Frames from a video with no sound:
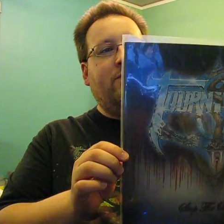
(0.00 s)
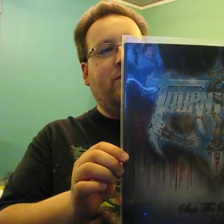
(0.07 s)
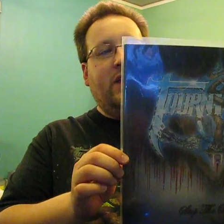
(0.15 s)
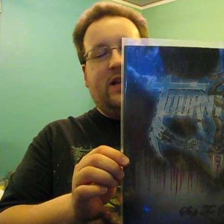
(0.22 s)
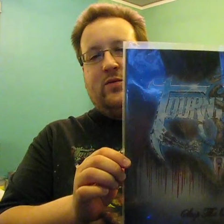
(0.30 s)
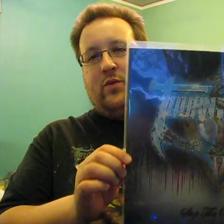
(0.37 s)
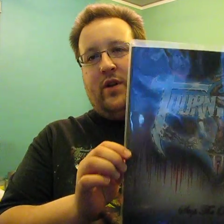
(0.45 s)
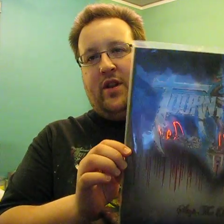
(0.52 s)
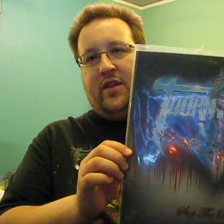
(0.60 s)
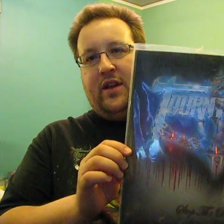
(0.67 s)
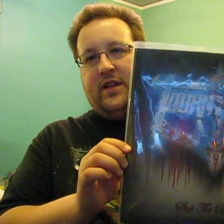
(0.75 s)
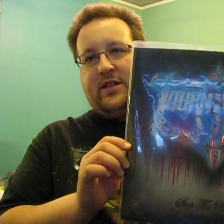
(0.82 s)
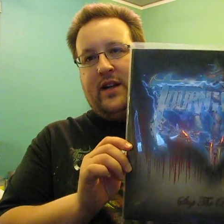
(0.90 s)
That's one of the
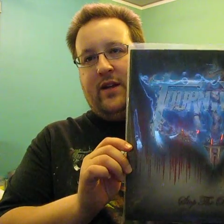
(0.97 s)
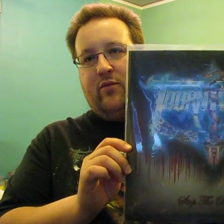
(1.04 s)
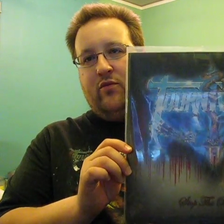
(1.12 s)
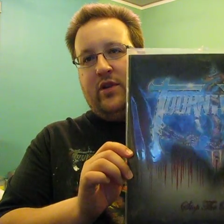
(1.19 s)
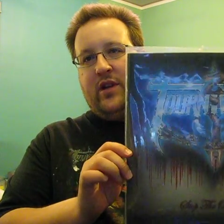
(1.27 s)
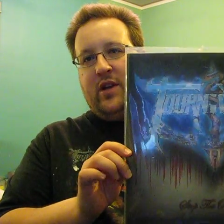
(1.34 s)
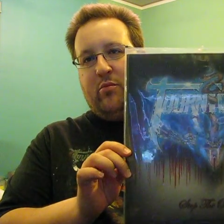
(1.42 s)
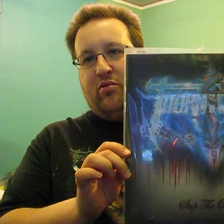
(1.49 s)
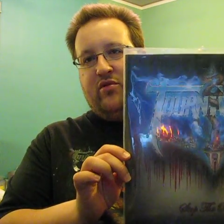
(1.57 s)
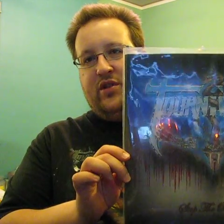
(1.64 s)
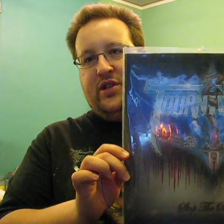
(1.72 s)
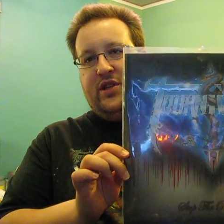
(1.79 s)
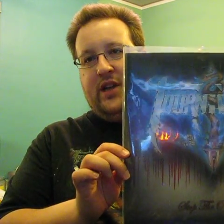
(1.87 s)
things that I really
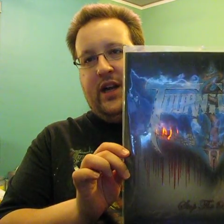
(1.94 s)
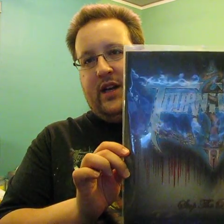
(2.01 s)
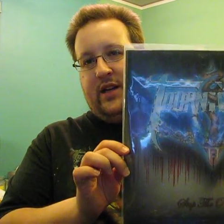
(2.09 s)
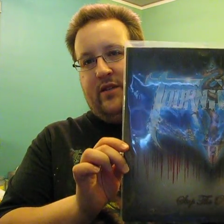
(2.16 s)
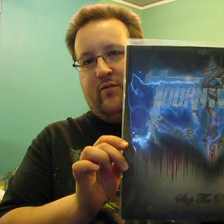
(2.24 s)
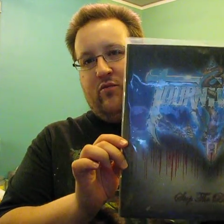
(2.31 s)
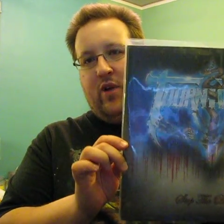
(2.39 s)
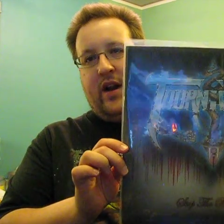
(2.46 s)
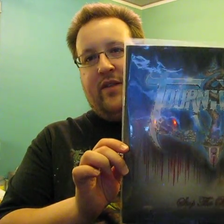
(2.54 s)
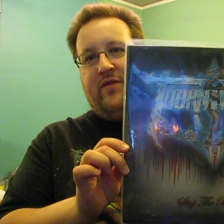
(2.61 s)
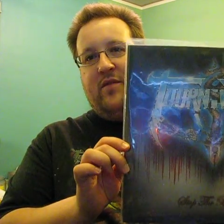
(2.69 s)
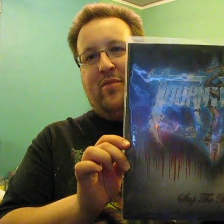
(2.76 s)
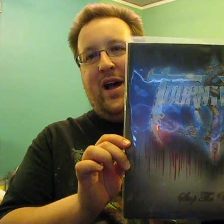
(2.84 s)
appreciated right
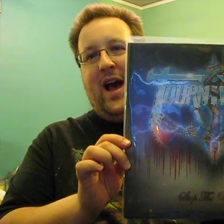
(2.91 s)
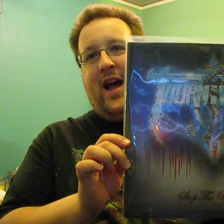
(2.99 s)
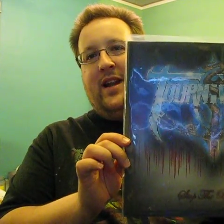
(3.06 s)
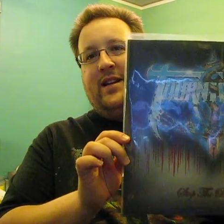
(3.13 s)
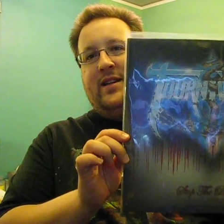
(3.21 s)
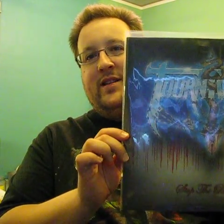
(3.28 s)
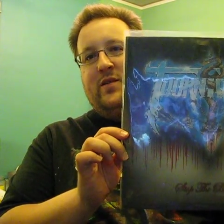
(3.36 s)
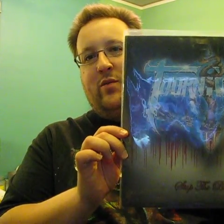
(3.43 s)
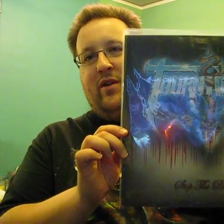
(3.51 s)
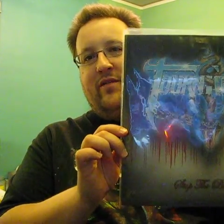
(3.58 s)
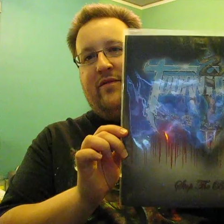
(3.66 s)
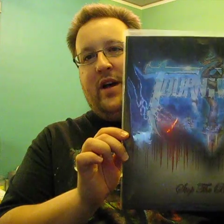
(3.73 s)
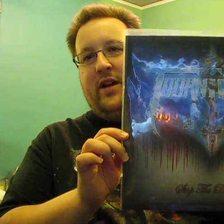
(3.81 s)
off the bat is
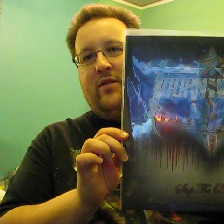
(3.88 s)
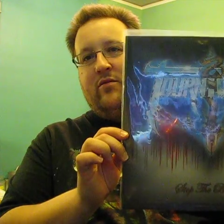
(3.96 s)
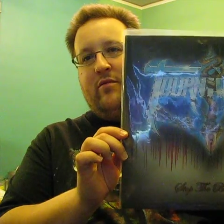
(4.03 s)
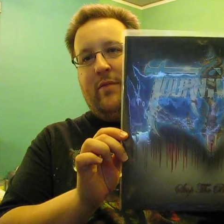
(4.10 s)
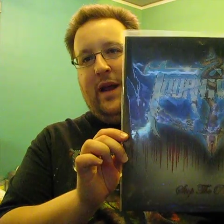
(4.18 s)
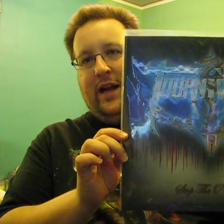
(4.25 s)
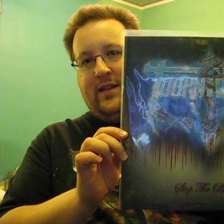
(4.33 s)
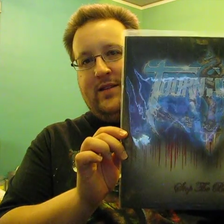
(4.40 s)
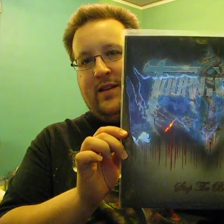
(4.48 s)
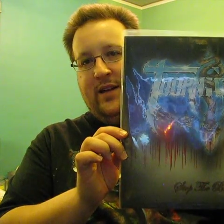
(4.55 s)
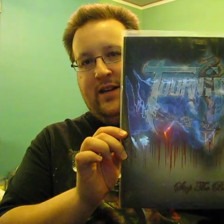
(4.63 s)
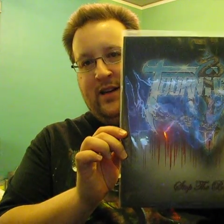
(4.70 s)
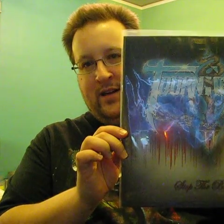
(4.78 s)
when Vinyl
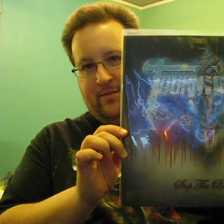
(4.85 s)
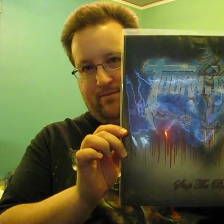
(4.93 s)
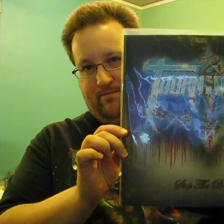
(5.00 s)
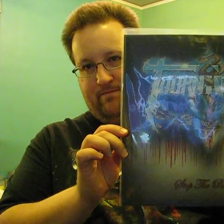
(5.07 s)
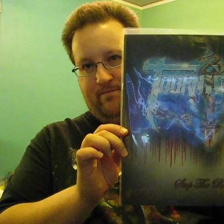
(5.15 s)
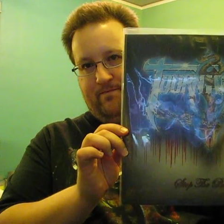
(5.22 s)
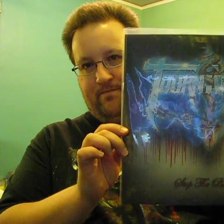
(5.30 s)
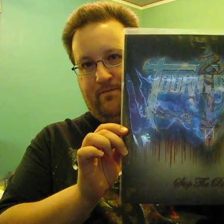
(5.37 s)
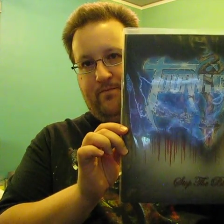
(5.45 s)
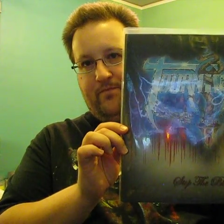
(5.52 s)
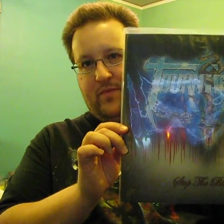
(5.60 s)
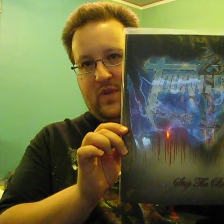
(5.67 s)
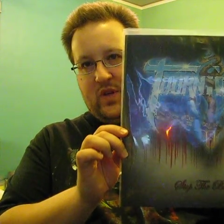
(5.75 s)
Remains
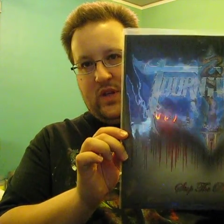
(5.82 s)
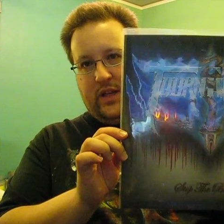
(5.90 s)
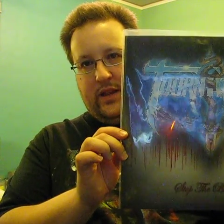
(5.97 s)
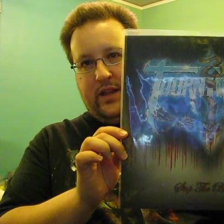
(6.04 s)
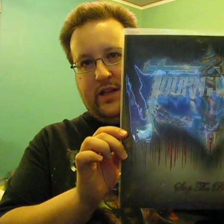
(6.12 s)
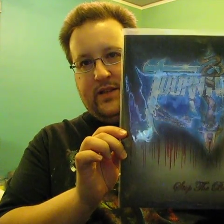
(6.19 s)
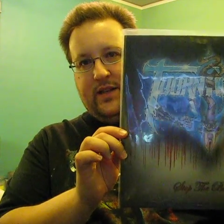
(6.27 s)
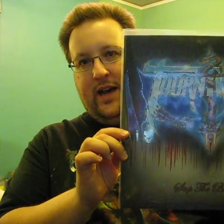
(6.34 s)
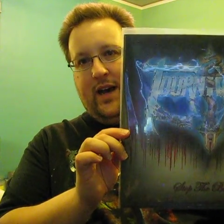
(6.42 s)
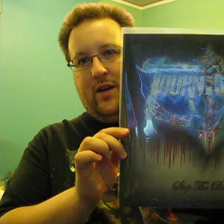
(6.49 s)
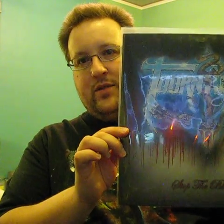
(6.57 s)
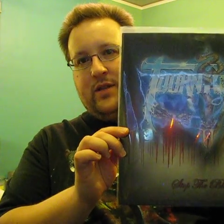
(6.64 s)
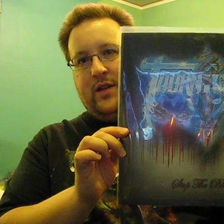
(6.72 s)
sent these
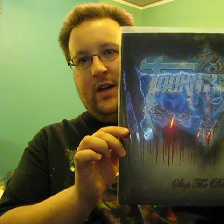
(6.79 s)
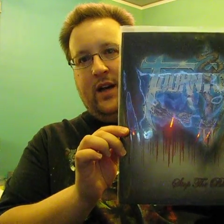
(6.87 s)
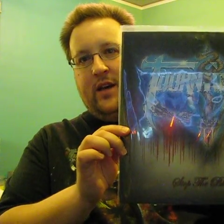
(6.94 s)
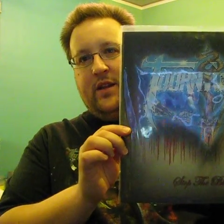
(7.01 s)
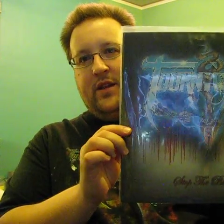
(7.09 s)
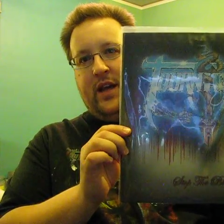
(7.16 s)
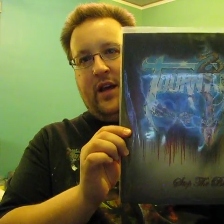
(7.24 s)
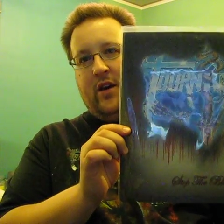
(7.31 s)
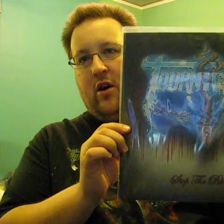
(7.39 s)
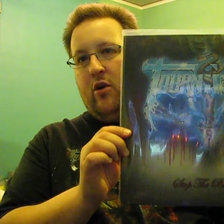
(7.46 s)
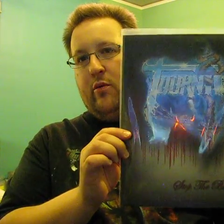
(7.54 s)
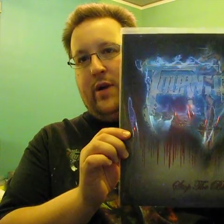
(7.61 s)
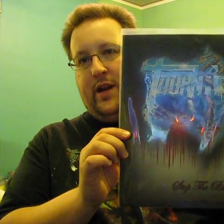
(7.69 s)
out, they
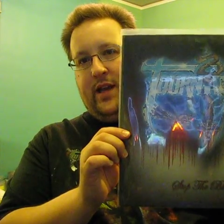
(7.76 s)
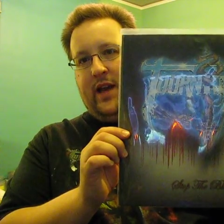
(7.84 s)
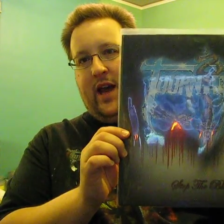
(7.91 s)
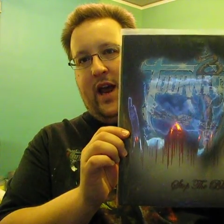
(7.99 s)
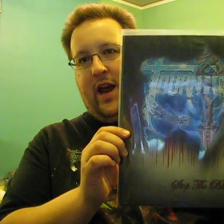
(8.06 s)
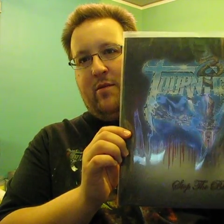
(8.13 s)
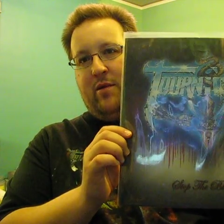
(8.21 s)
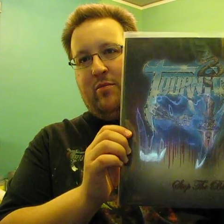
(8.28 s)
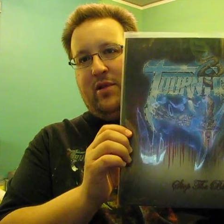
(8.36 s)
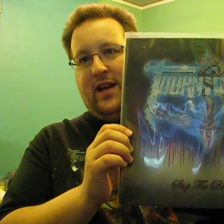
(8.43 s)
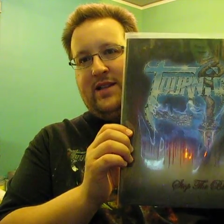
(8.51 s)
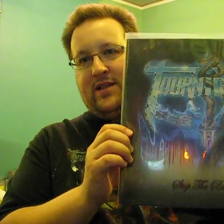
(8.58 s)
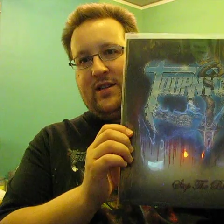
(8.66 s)
already came in
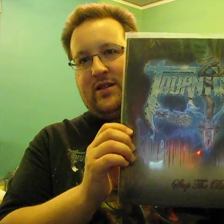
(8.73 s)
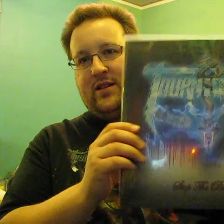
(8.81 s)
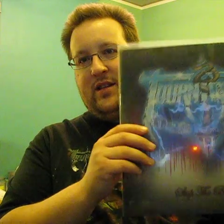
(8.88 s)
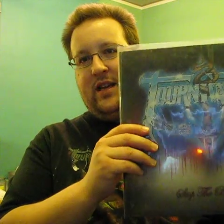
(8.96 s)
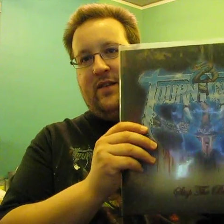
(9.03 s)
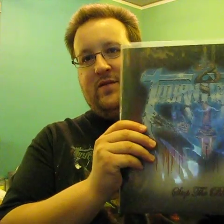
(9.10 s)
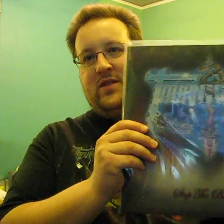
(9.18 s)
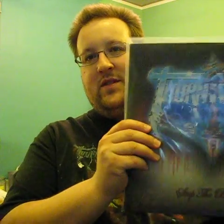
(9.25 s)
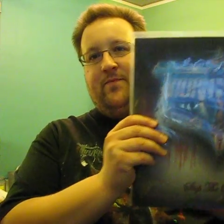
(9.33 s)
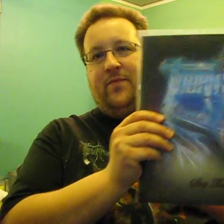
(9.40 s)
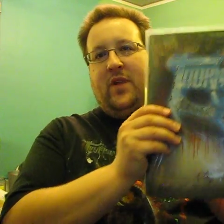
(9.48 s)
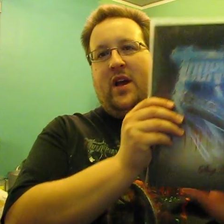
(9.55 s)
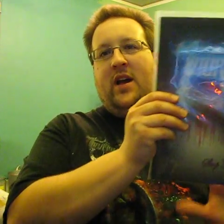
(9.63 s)
plastic sleeves.
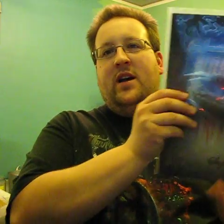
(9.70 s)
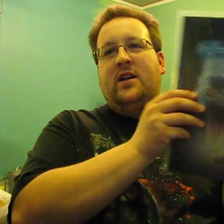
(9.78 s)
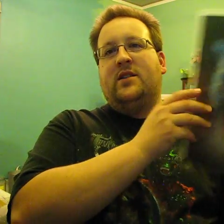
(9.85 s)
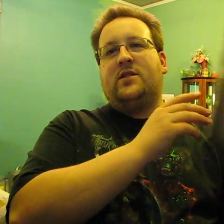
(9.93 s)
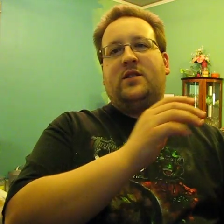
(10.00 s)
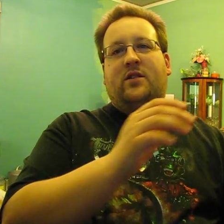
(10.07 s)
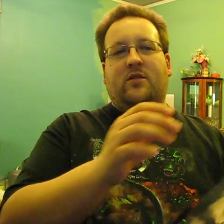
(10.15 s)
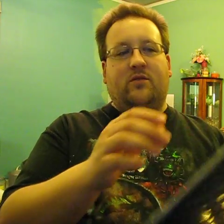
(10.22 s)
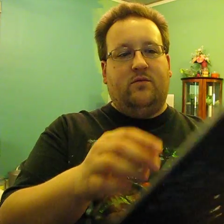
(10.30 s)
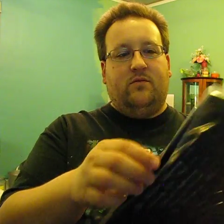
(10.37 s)
So